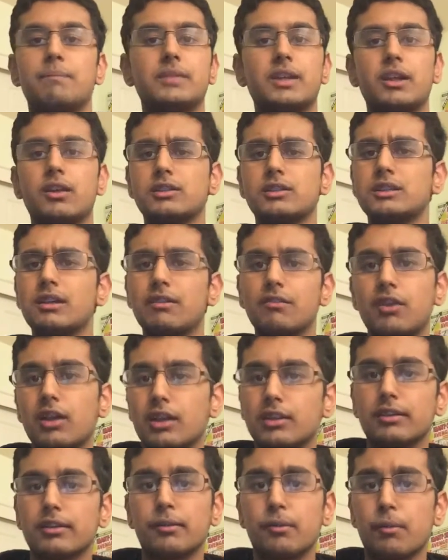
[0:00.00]
There are several
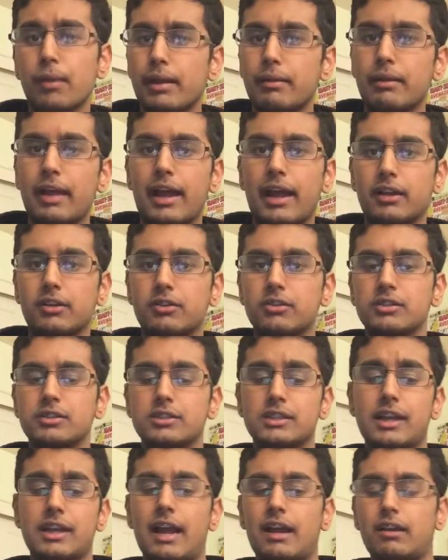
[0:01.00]
other great
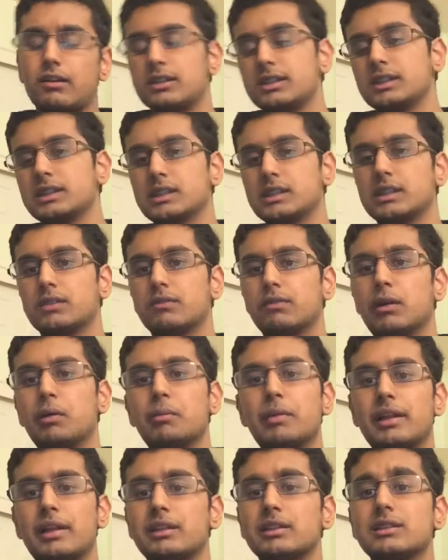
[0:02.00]
actors and actresses in this
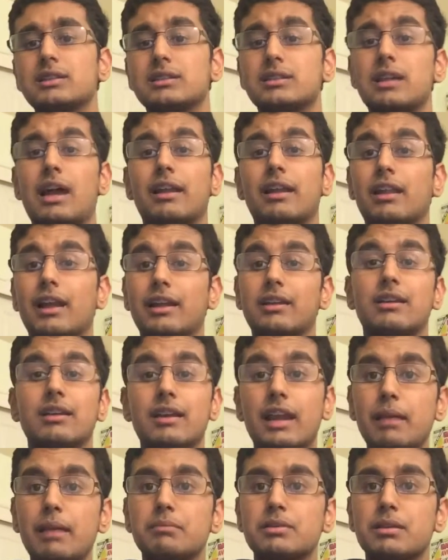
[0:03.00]
film, and I'd like to
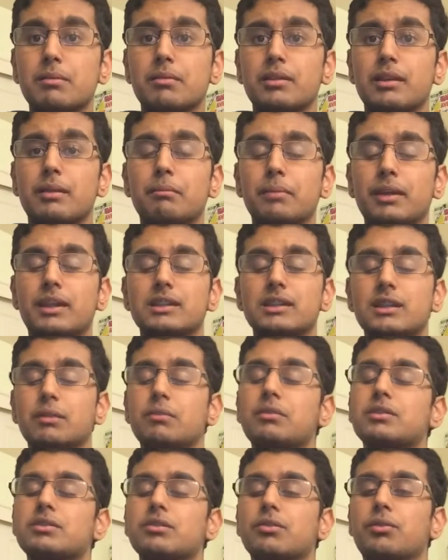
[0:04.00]
name some of them because they
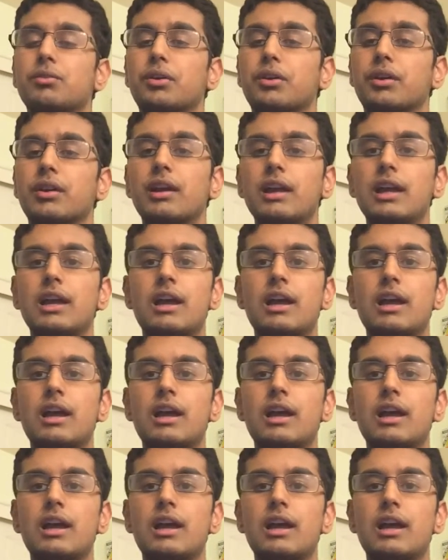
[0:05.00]
were so good.